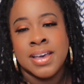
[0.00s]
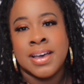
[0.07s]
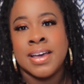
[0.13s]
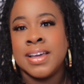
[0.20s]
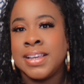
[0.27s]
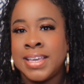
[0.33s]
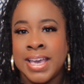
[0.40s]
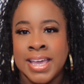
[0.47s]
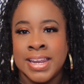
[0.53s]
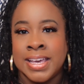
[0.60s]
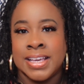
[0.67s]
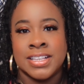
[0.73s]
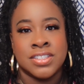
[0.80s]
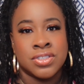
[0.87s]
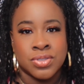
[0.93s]
couldn't get
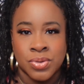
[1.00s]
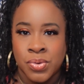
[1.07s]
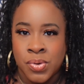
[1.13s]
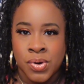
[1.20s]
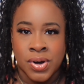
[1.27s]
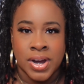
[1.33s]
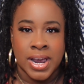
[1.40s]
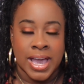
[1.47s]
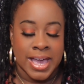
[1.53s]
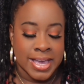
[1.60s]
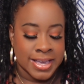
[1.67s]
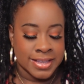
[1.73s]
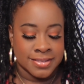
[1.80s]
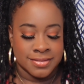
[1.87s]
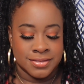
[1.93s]
it in store,
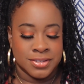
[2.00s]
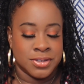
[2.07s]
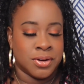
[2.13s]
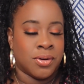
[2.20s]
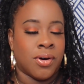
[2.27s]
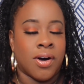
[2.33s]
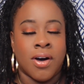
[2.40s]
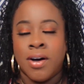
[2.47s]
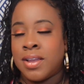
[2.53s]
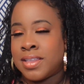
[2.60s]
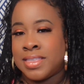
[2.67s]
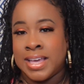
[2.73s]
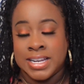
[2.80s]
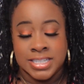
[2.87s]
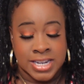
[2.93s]
and you know, all
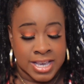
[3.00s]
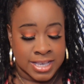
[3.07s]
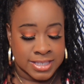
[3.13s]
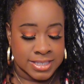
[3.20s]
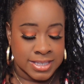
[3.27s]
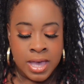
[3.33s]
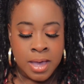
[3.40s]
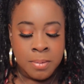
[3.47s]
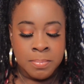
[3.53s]
of that jazz.